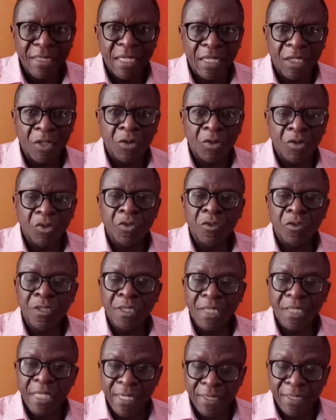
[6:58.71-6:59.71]
alone to
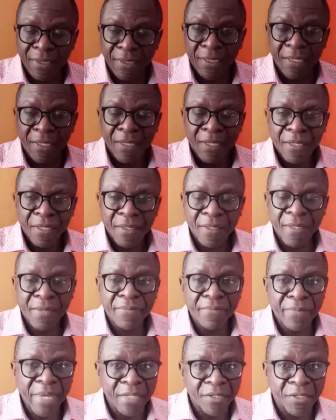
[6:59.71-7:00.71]
test the
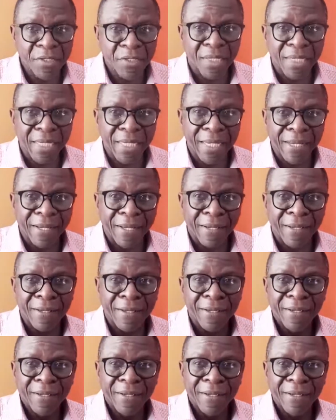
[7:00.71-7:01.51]
mens rea